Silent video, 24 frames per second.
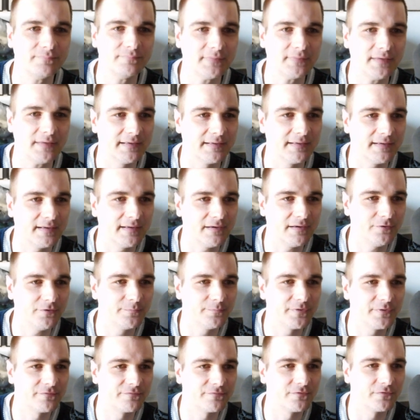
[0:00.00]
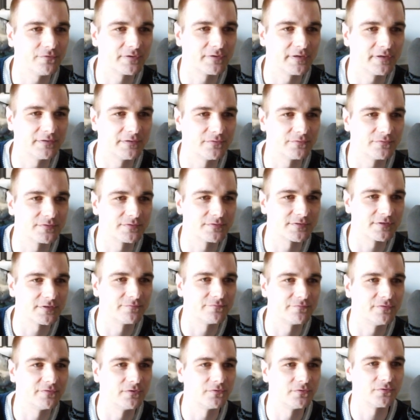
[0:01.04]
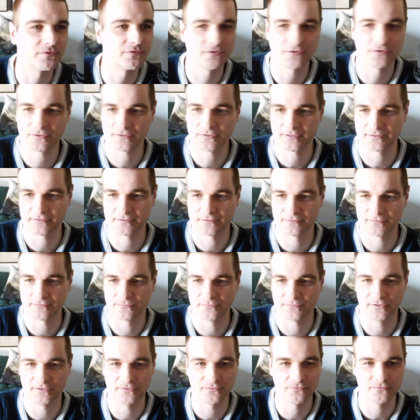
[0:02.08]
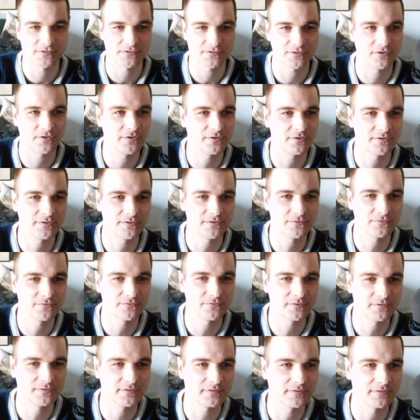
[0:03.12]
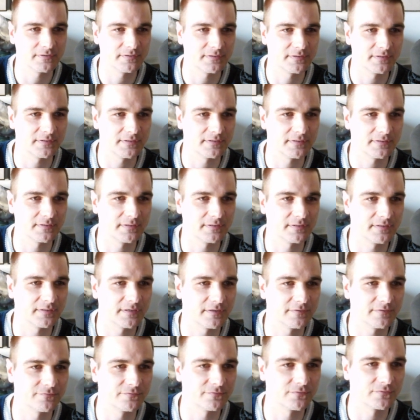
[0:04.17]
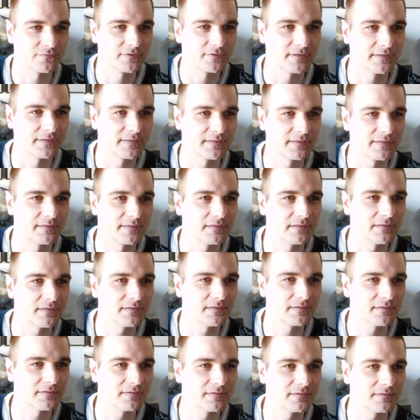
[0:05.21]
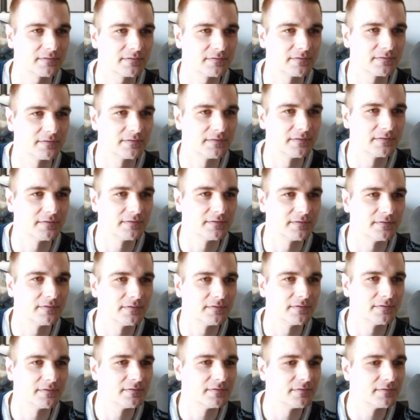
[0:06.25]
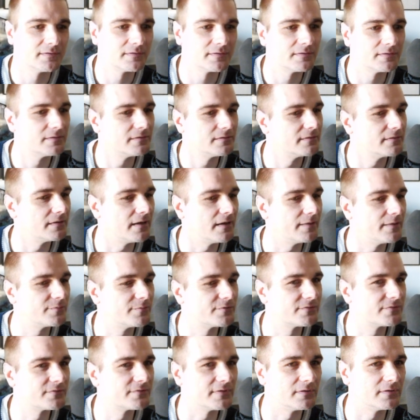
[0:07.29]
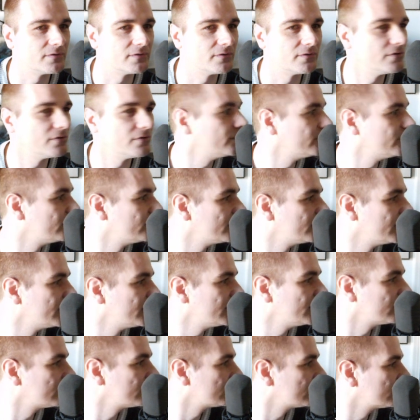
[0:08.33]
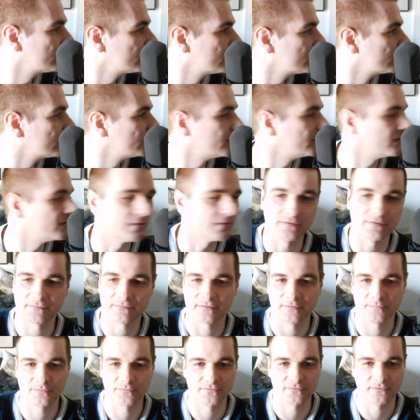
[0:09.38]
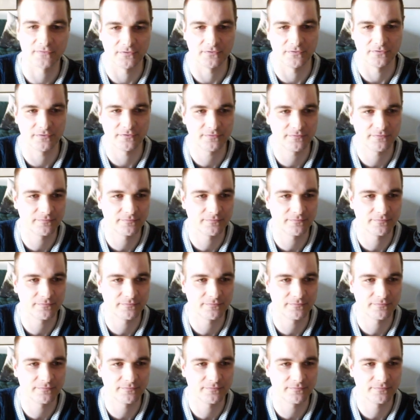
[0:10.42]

Now, before I do something wrong and we lose audio, I have to click here. I'm still on, right? Yes, I'm still on.